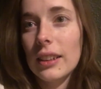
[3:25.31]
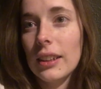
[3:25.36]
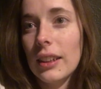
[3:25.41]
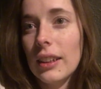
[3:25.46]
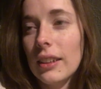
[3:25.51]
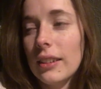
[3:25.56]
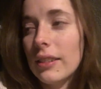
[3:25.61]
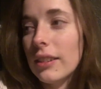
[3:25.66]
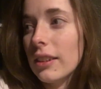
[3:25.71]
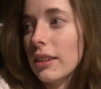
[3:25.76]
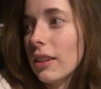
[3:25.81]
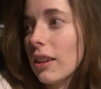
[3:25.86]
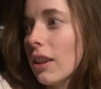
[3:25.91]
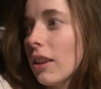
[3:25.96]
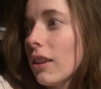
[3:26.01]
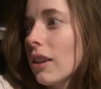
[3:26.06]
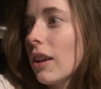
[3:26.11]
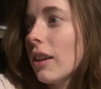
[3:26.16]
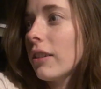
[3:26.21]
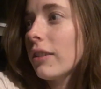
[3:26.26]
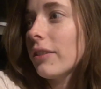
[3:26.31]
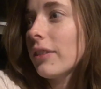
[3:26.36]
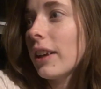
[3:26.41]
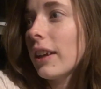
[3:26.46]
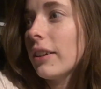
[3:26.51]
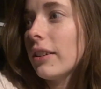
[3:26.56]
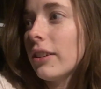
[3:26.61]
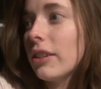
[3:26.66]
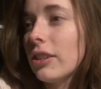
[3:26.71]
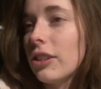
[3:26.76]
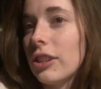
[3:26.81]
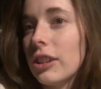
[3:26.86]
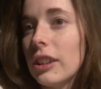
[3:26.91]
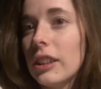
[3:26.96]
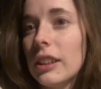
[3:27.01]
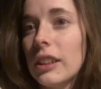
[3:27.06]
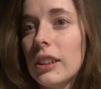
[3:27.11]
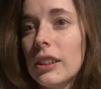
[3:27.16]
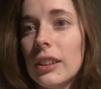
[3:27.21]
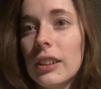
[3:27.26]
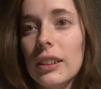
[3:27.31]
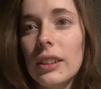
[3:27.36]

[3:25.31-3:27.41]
it took a lot of energy.